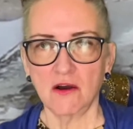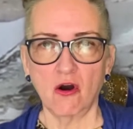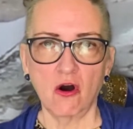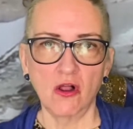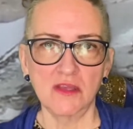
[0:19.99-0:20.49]

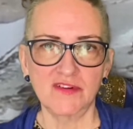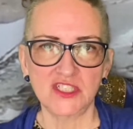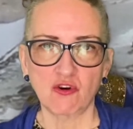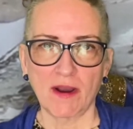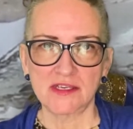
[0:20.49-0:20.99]
all of us
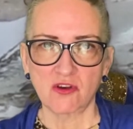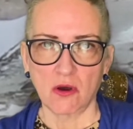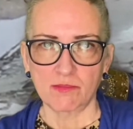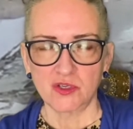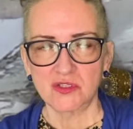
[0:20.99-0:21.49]

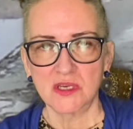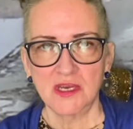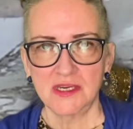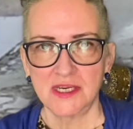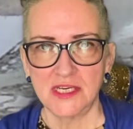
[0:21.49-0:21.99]
grasshoppers,
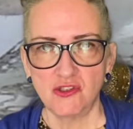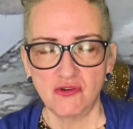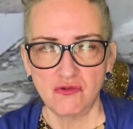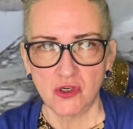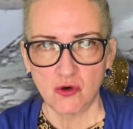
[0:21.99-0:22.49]
need to
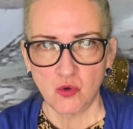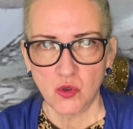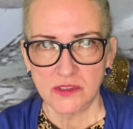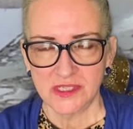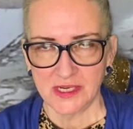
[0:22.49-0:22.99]
know
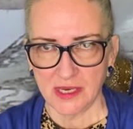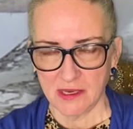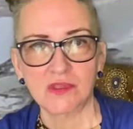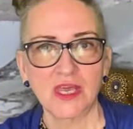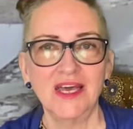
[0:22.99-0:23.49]
today?